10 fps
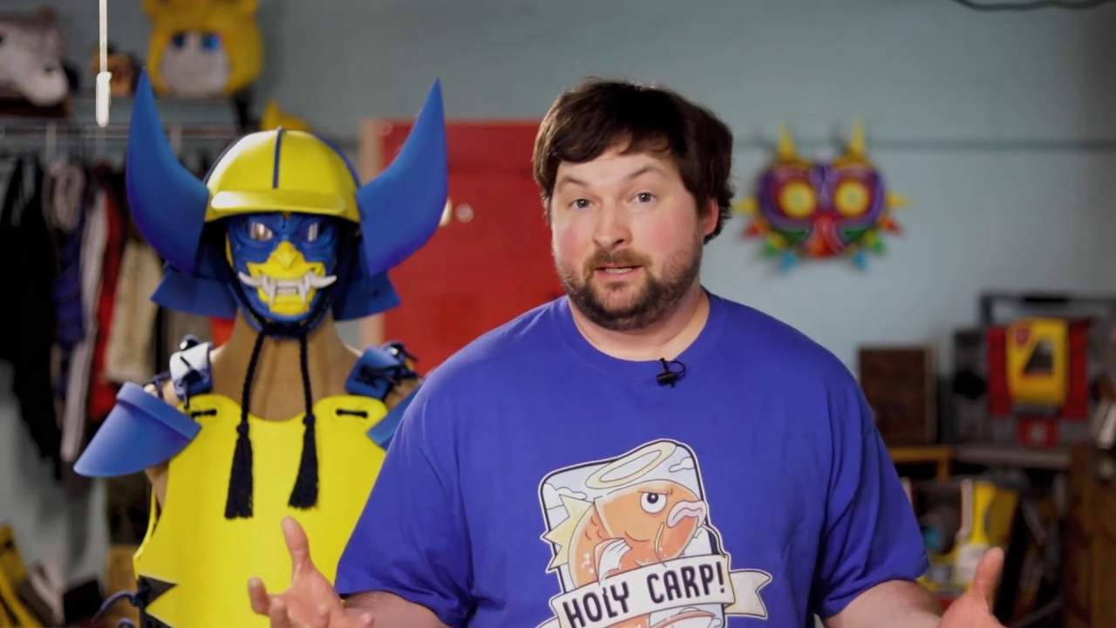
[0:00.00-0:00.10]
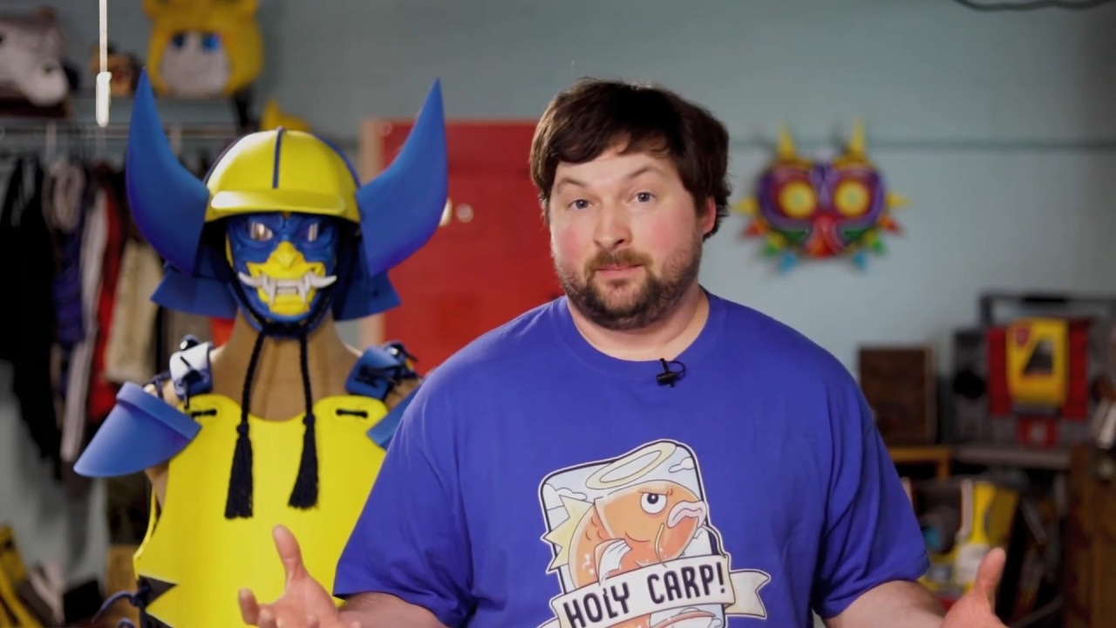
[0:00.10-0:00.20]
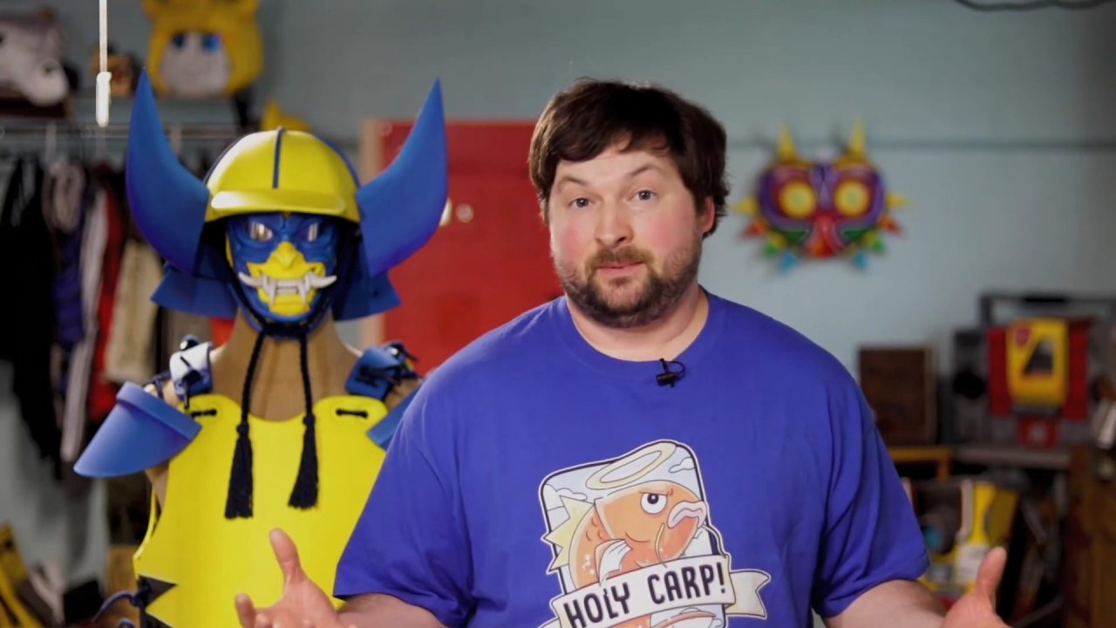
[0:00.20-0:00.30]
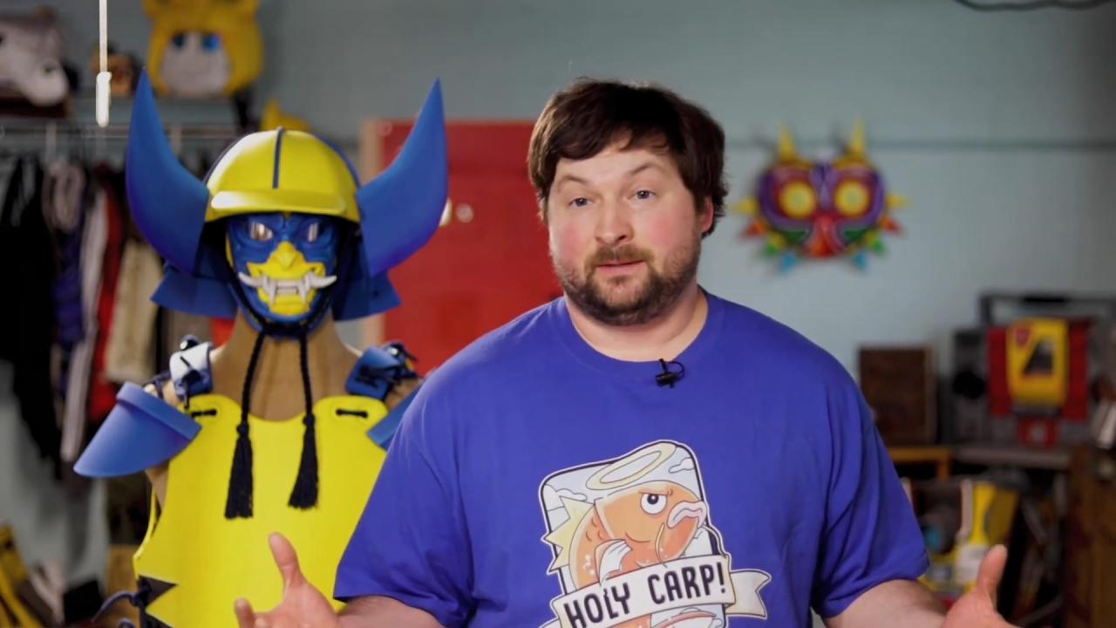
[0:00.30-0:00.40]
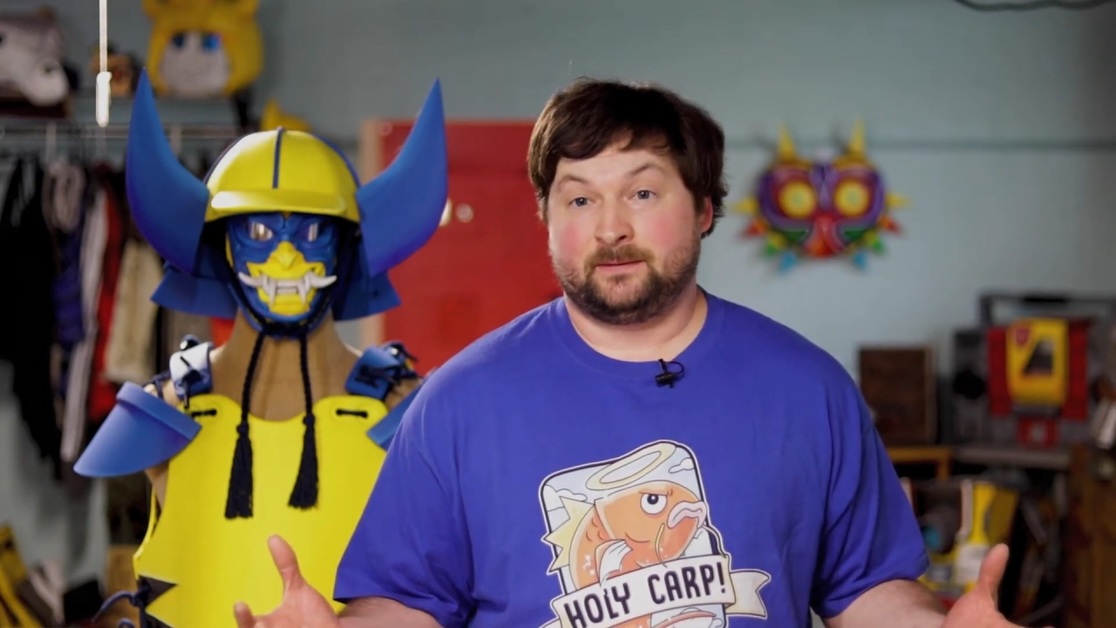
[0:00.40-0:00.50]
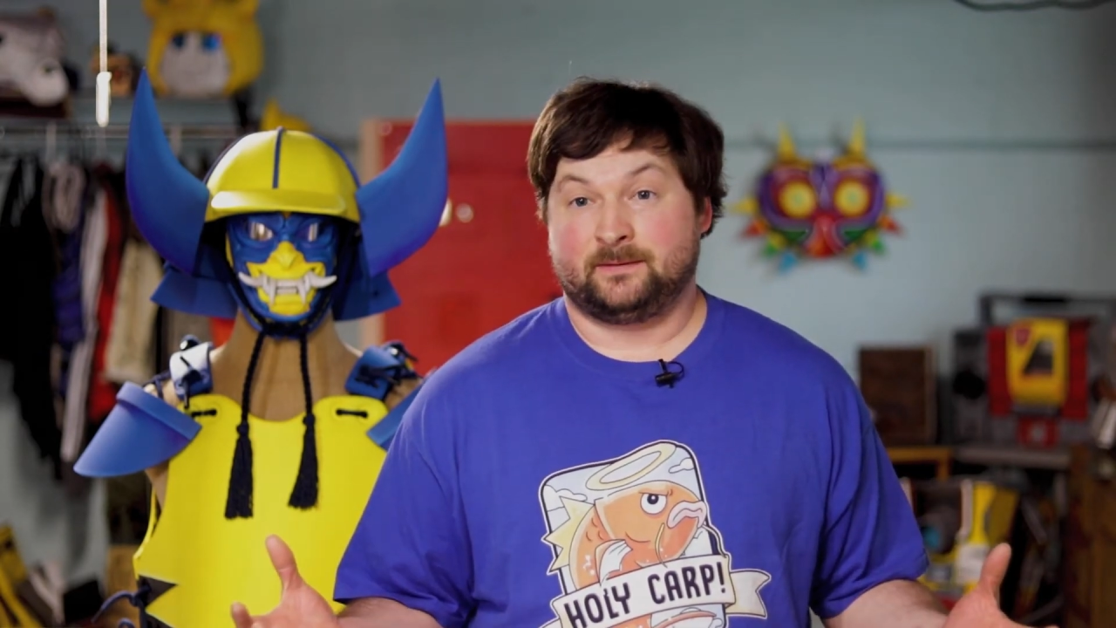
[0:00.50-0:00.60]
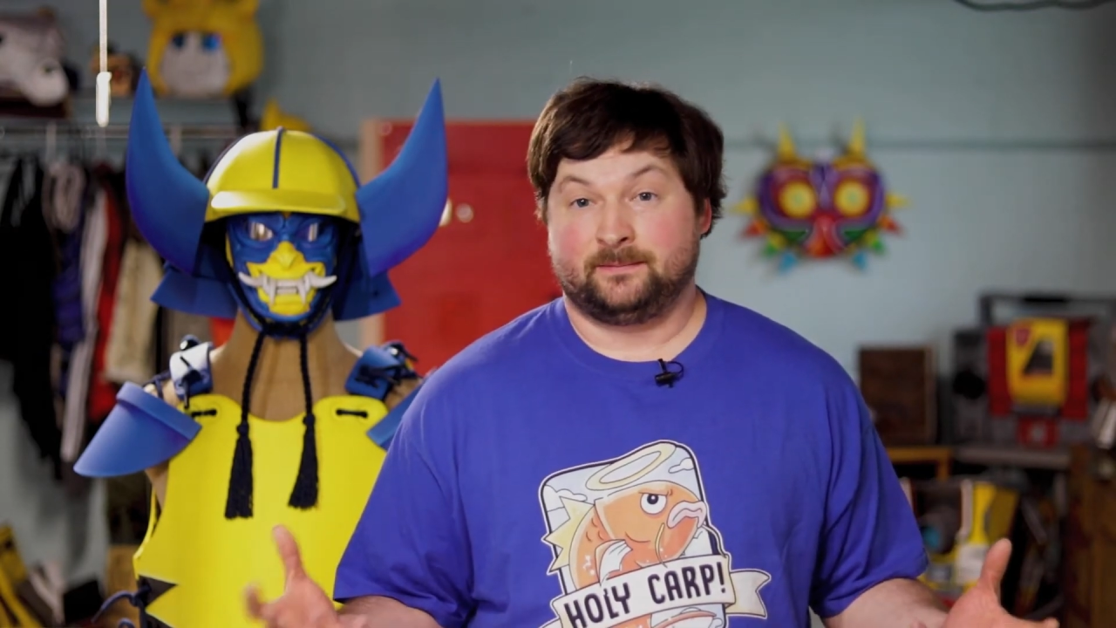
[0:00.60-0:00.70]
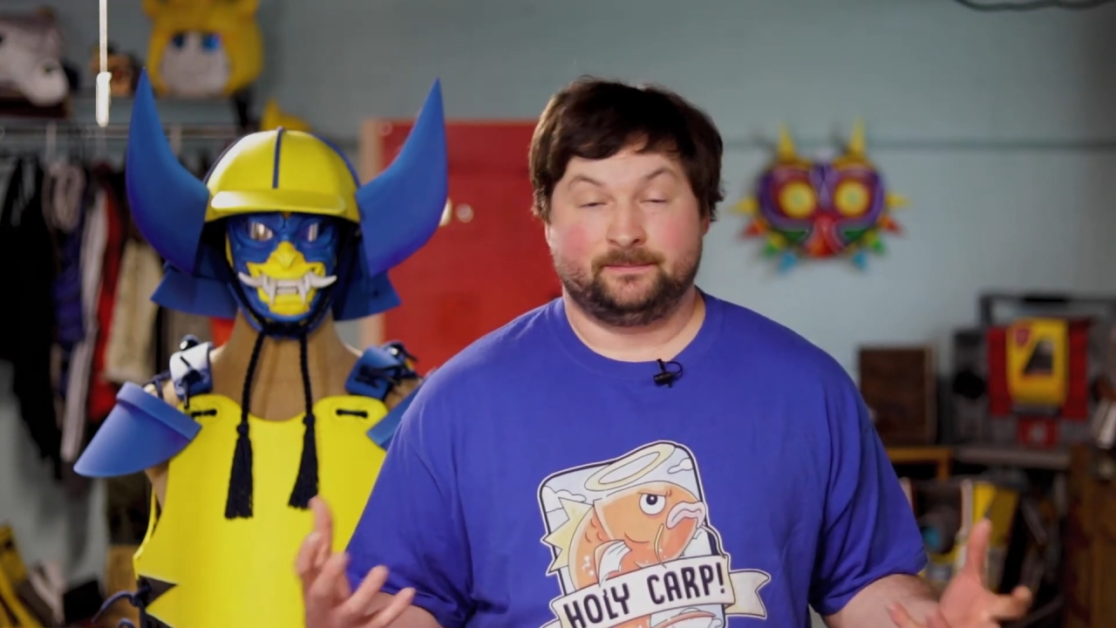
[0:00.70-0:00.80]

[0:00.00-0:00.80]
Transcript: dip this.